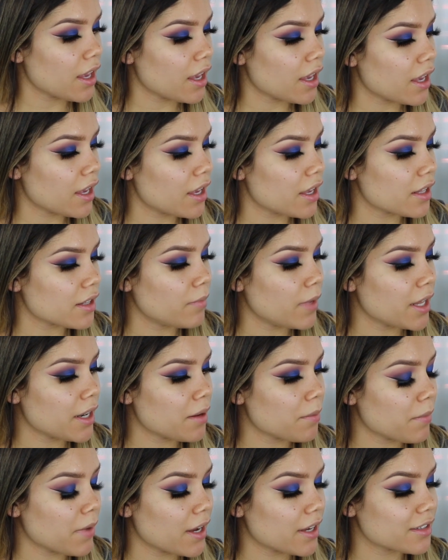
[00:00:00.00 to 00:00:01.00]
It
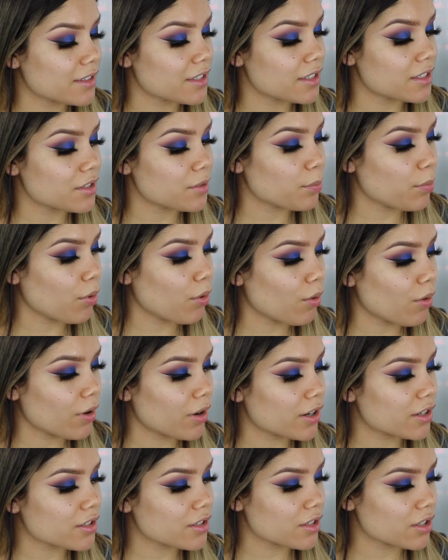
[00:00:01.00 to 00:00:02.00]
minimizes
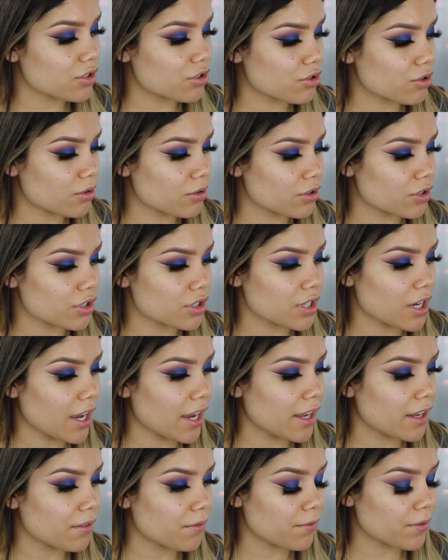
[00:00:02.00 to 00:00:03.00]
pores, controls
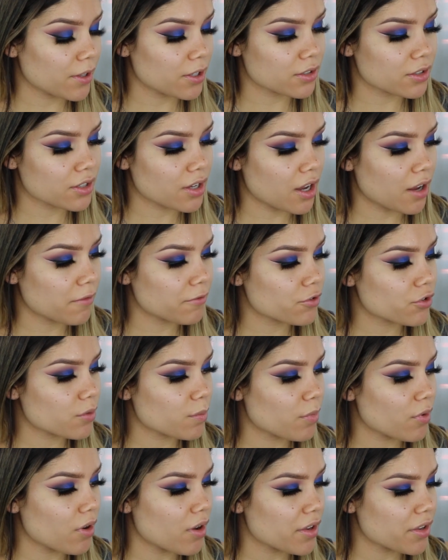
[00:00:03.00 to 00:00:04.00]
shine, feels
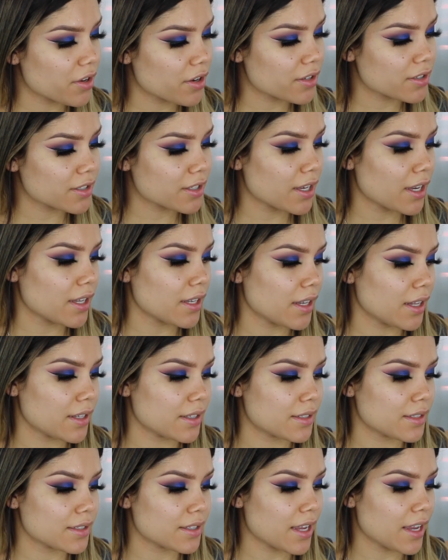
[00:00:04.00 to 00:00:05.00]
comfortable on your skin, and
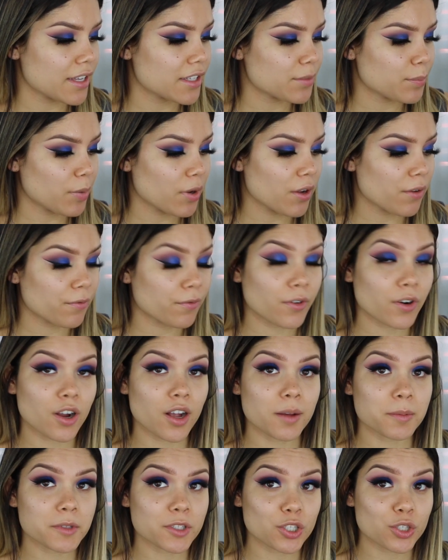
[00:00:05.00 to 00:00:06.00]
stays put for
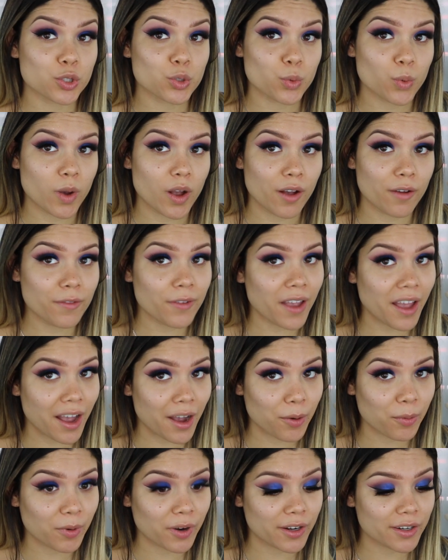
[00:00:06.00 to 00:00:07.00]
up to 12
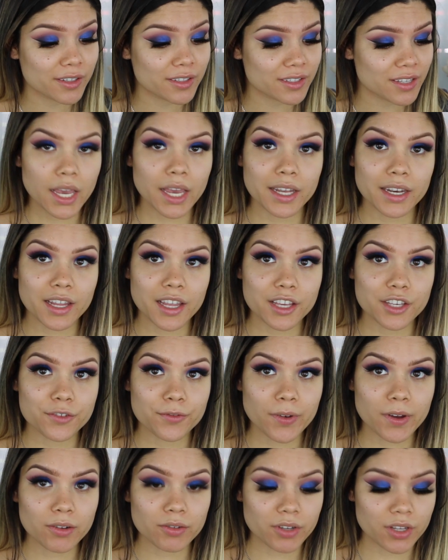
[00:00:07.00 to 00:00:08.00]
hours. And each
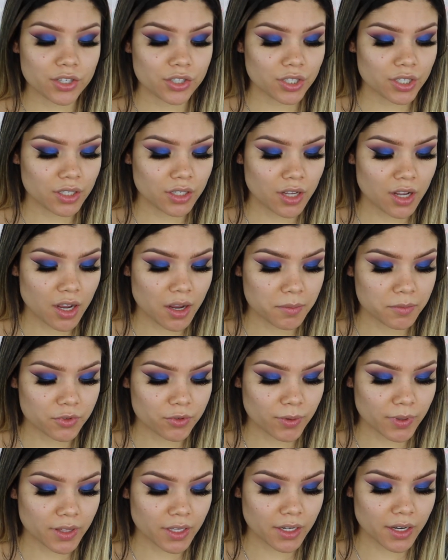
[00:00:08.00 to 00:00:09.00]
foundation comes
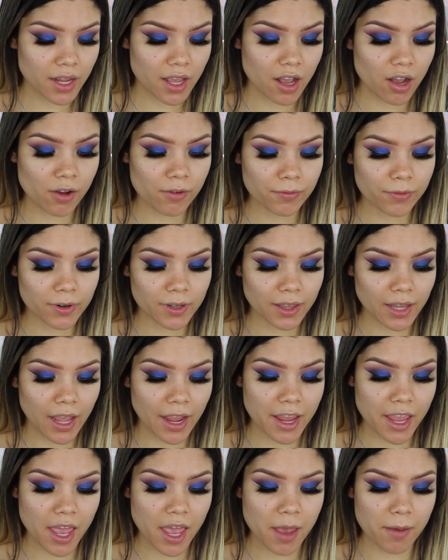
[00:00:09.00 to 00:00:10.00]
with an L for
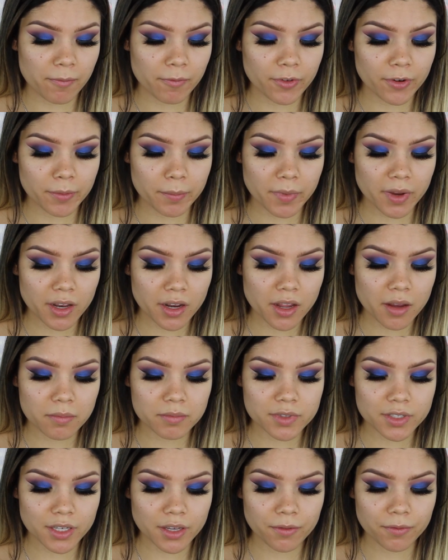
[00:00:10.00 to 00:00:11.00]
light, M for
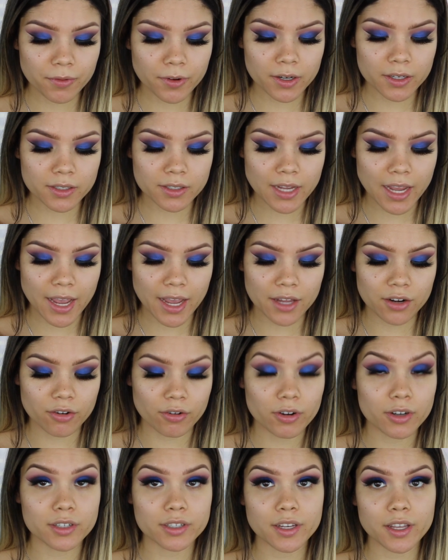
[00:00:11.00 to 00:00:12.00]
medium, T for tan,
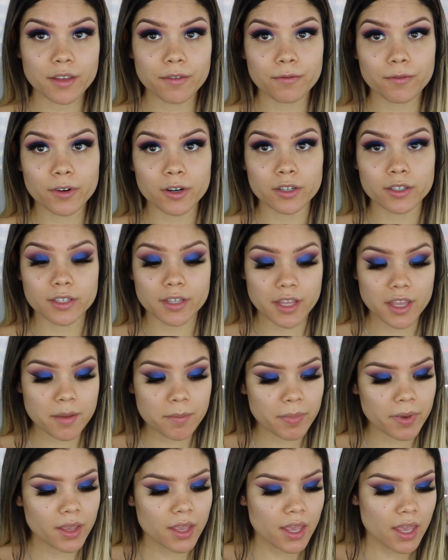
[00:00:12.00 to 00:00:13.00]
or D for
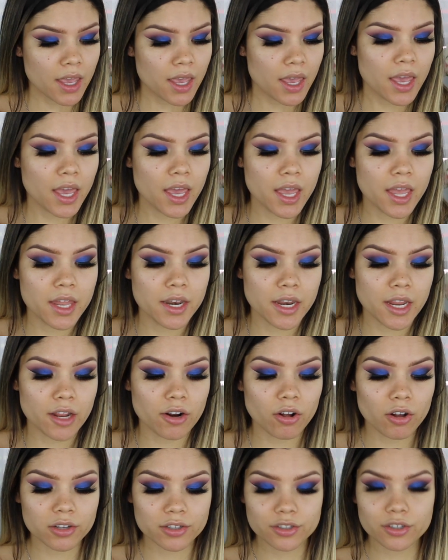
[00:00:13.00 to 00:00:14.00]
deep. And it
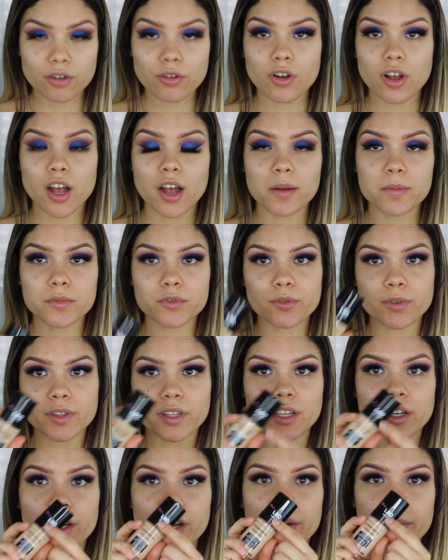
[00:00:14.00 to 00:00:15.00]
also comes with
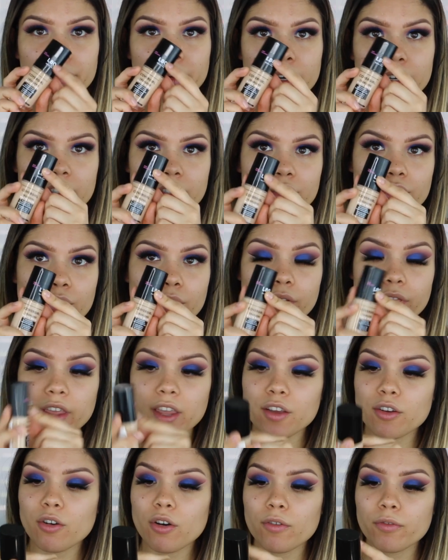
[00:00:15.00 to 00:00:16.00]
the numbers. So they
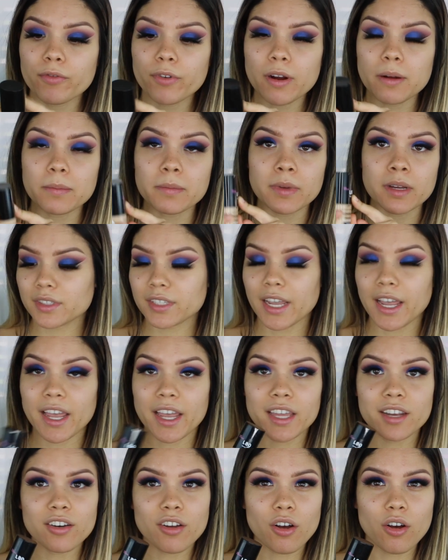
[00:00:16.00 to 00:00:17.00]
go from
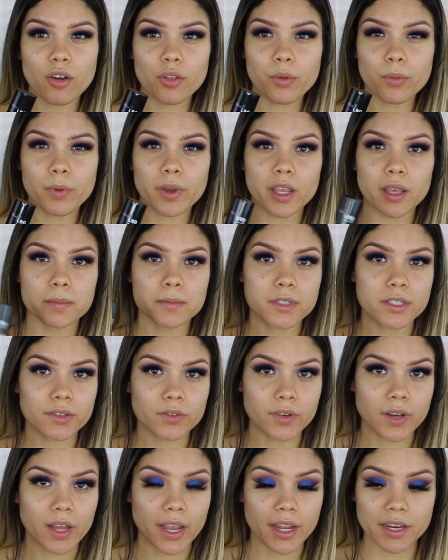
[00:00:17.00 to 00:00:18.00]
10 all the way up to
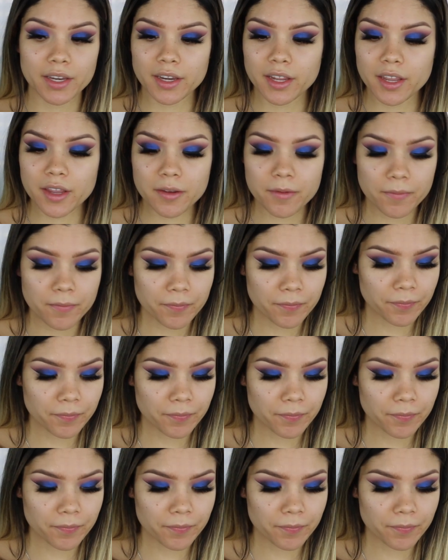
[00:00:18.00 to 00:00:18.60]
90.